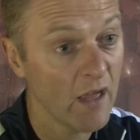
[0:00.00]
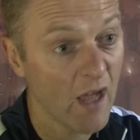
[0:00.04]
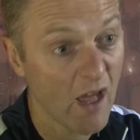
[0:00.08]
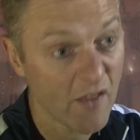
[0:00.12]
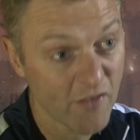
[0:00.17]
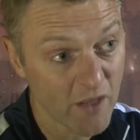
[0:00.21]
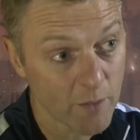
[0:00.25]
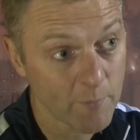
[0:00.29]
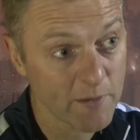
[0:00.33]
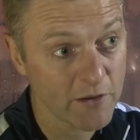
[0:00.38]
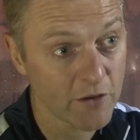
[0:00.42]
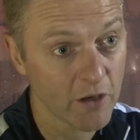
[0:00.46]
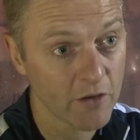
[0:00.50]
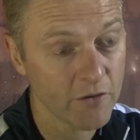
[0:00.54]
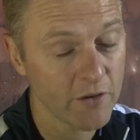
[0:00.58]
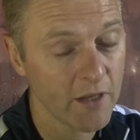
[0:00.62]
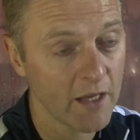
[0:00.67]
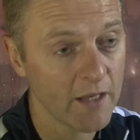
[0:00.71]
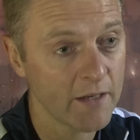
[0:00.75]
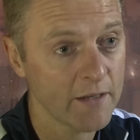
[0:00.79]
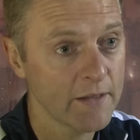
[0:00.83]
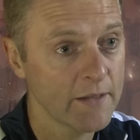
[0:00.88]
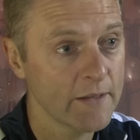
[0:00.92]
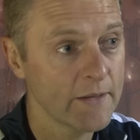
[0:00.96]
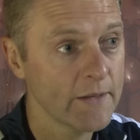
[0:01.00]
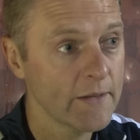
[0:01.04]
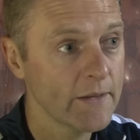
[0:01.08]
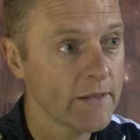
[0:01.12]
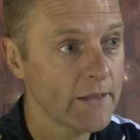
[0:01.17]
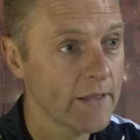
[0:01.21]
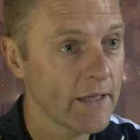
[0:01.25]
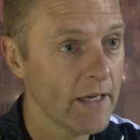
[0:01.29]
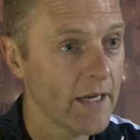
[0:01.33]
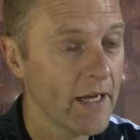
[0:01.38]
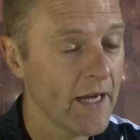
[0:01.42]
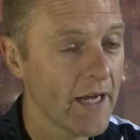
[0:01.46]
I think we've done
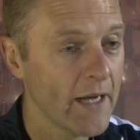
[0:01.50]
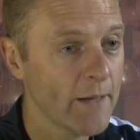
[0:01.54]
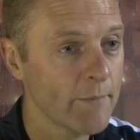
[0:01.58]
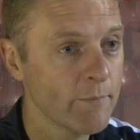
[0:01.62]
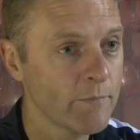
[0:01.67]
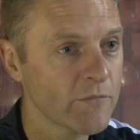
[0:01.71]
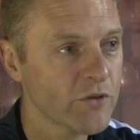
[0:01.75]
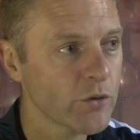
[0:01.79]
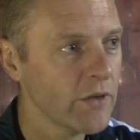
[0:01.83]
that.